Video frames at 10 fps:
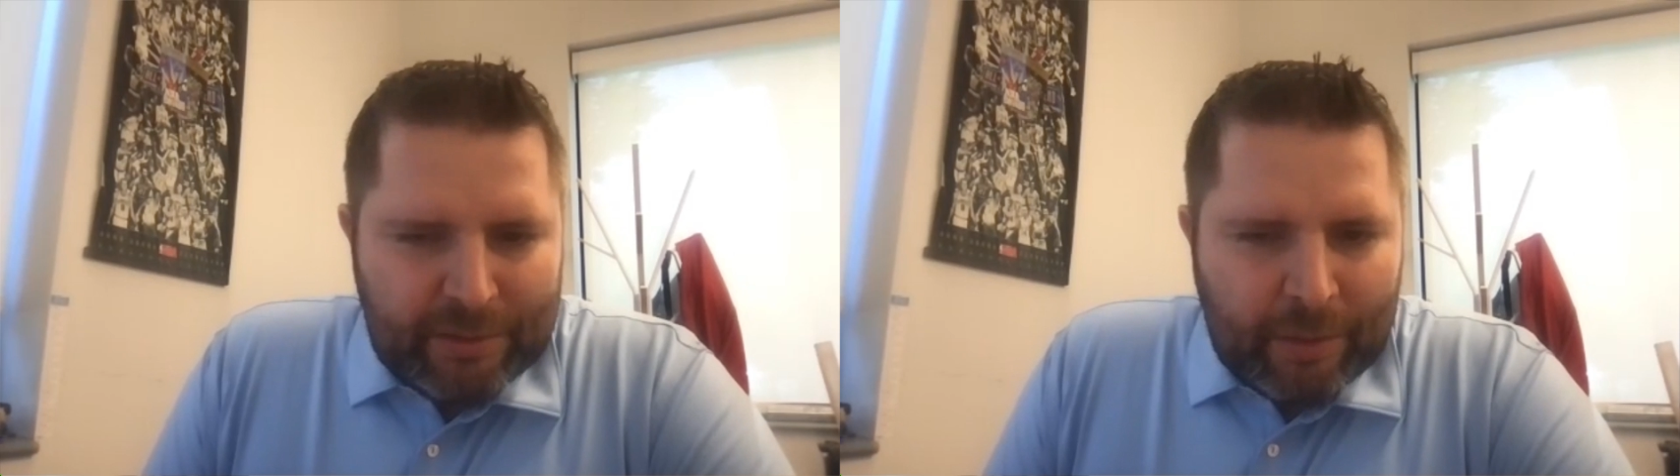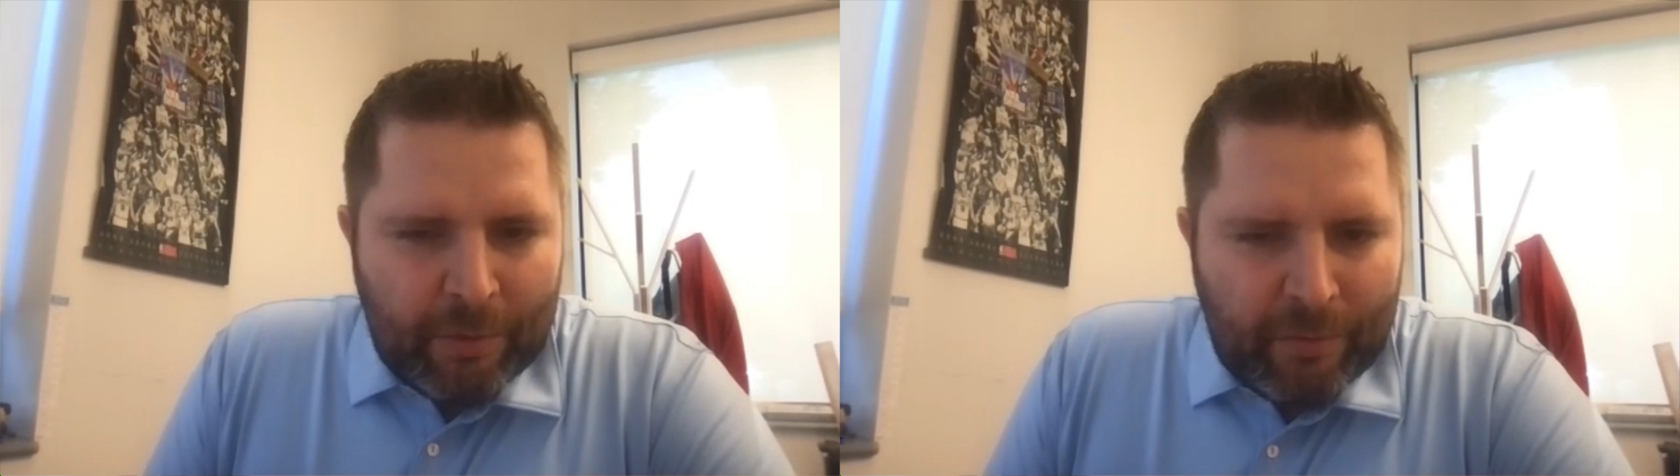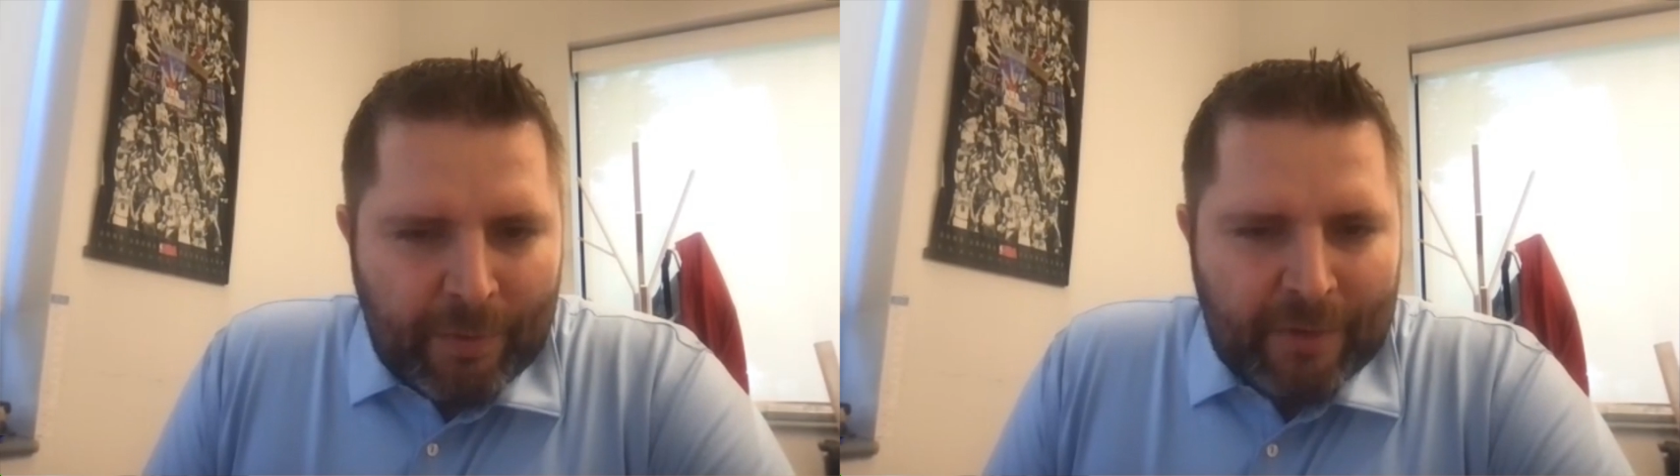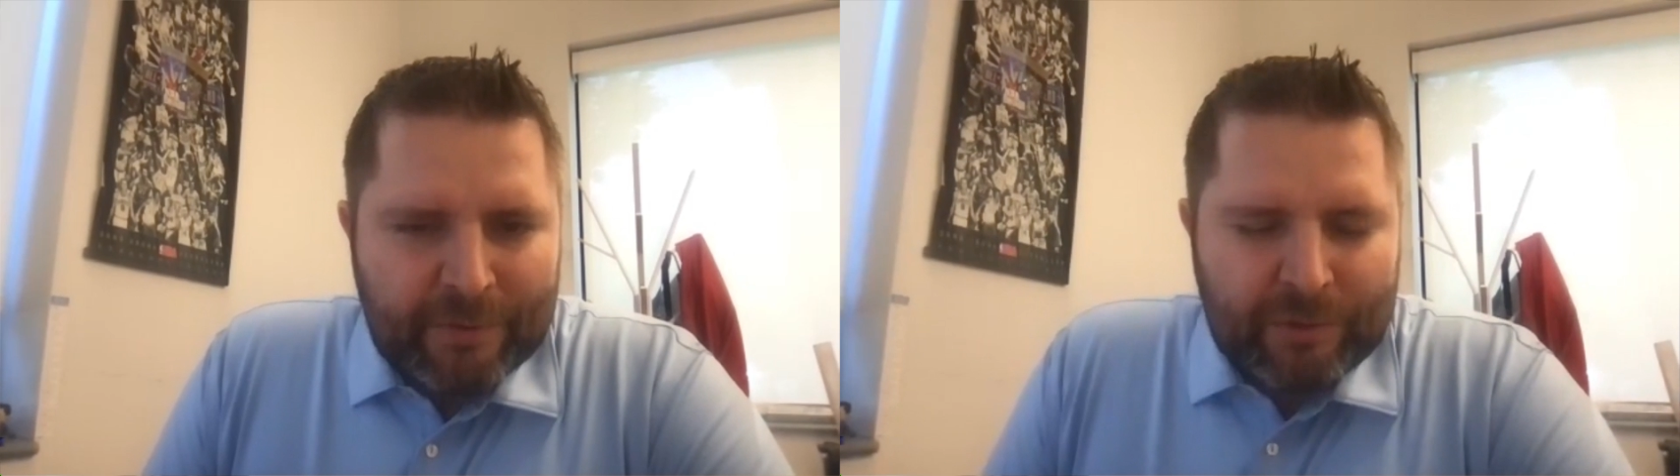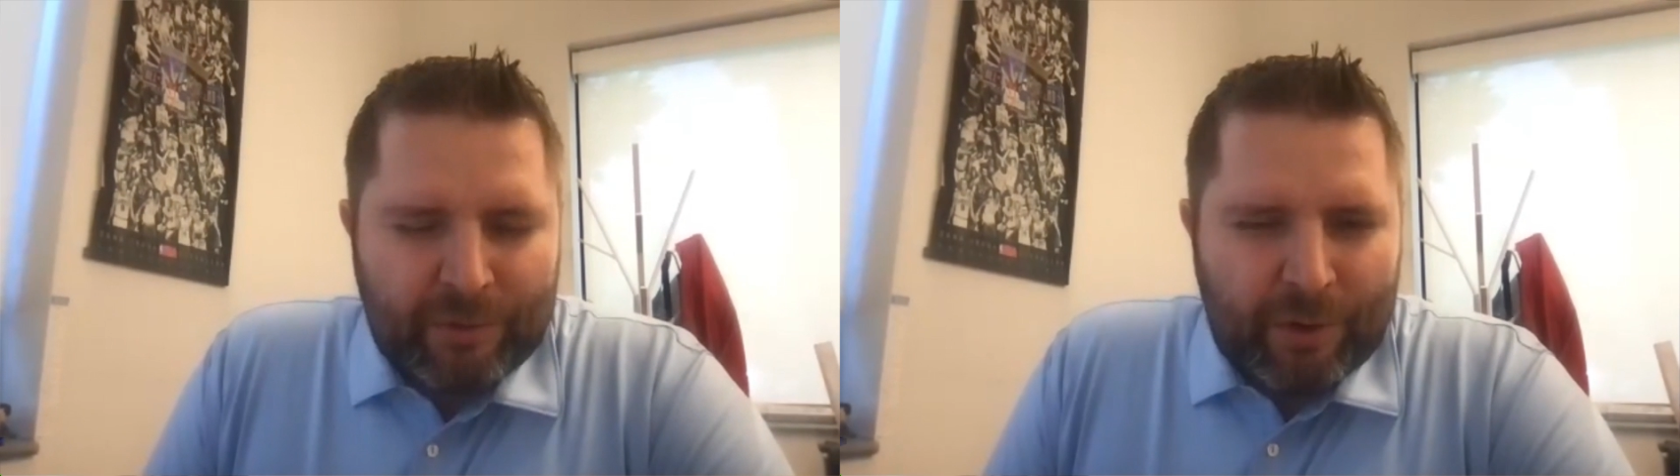of them have
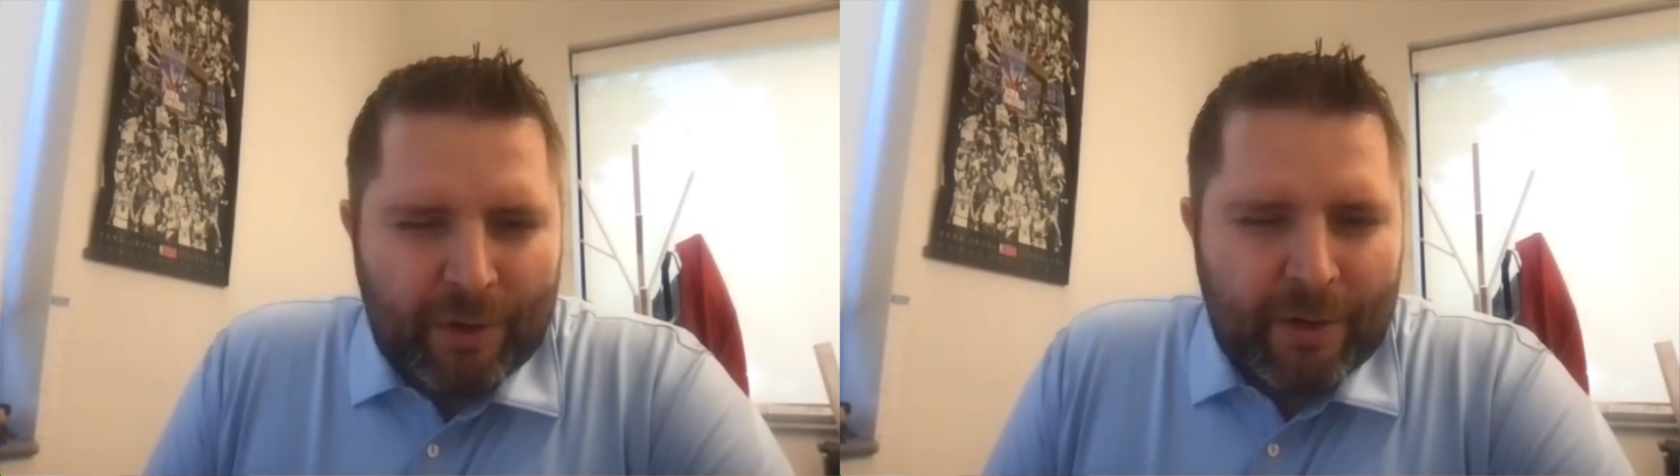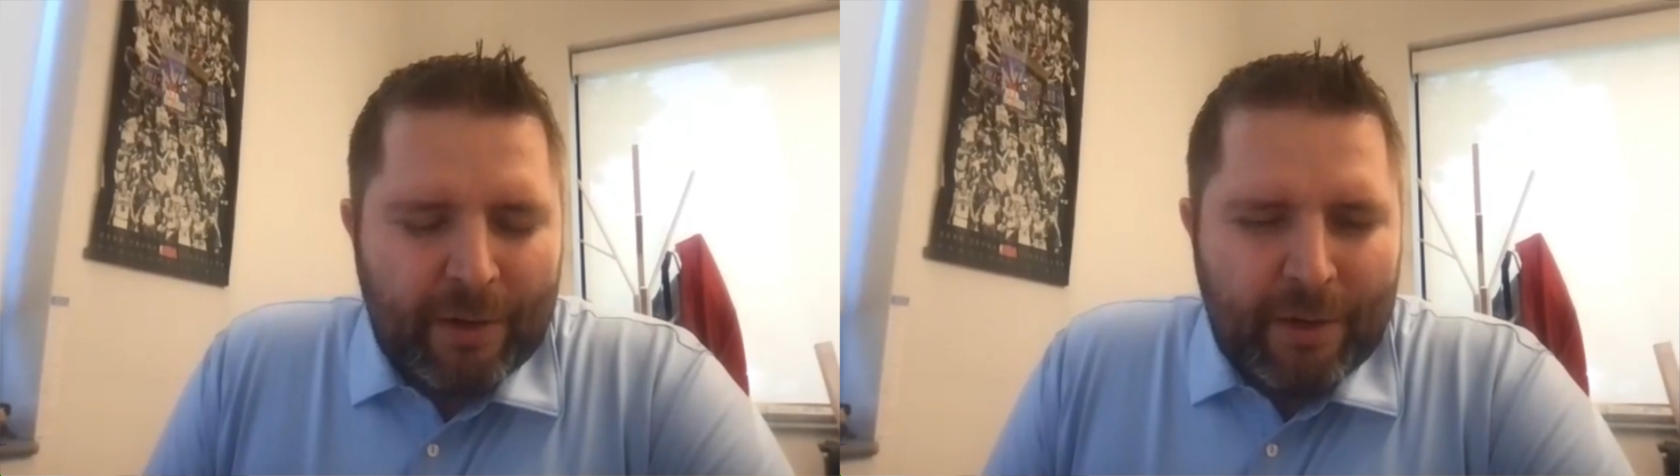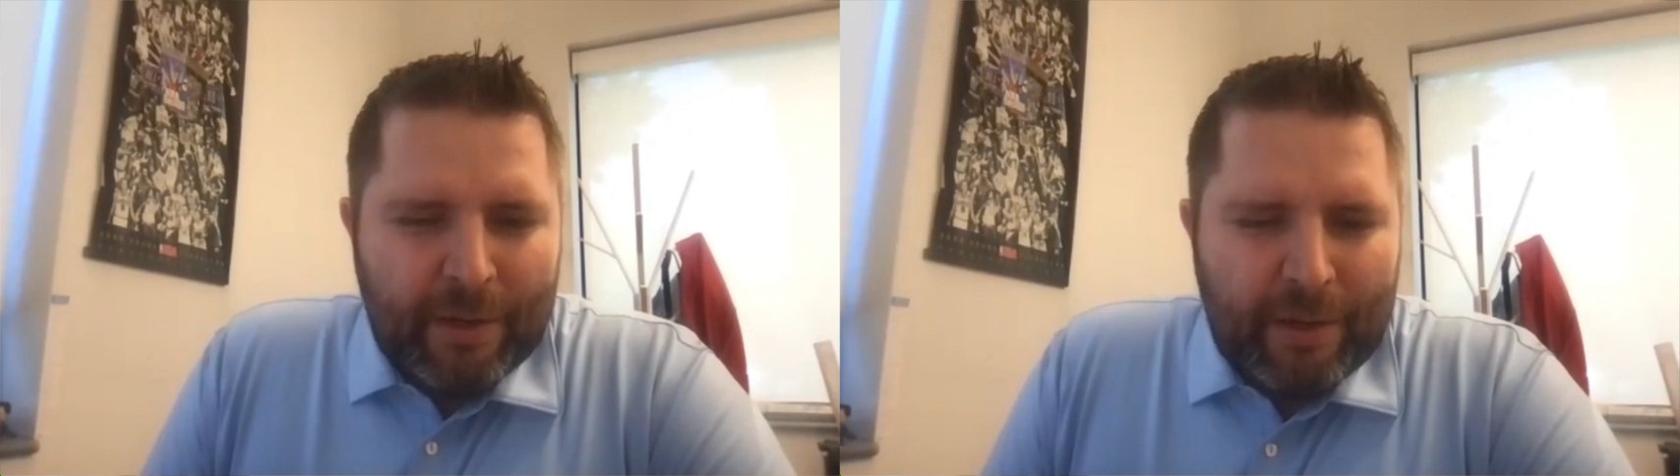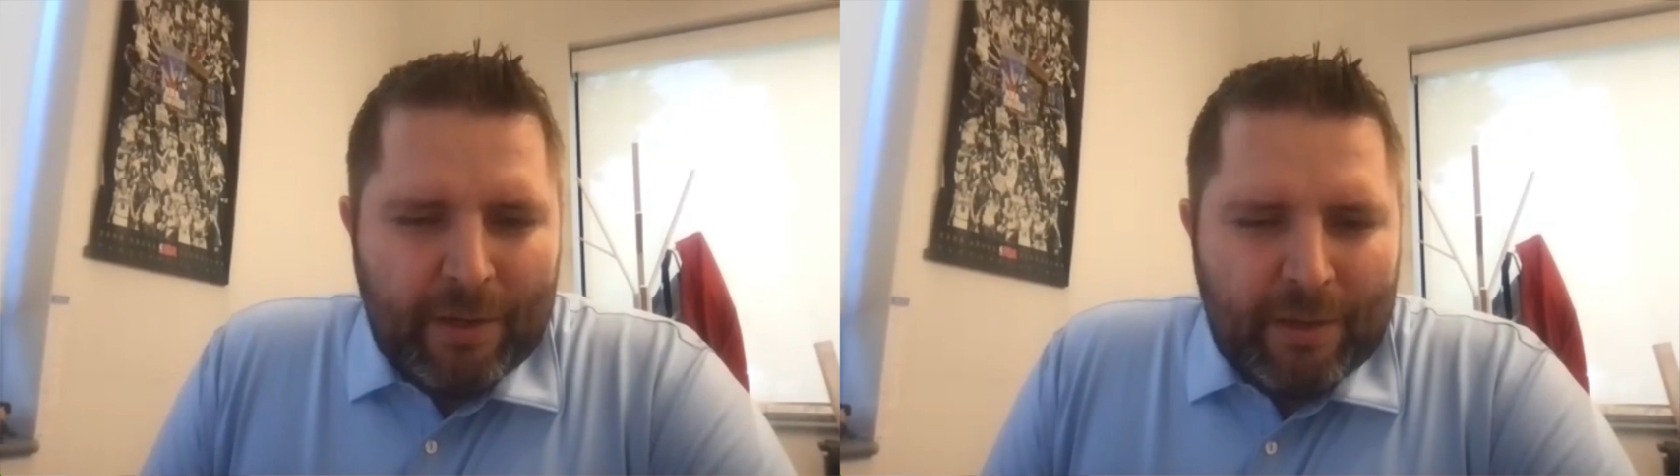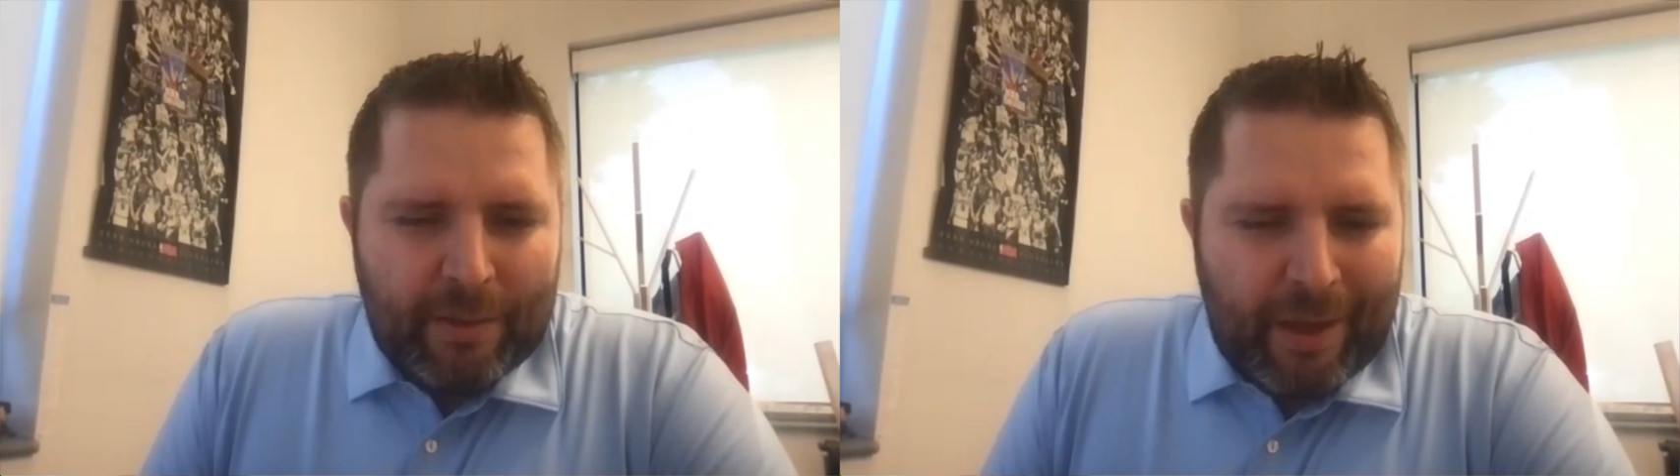score, the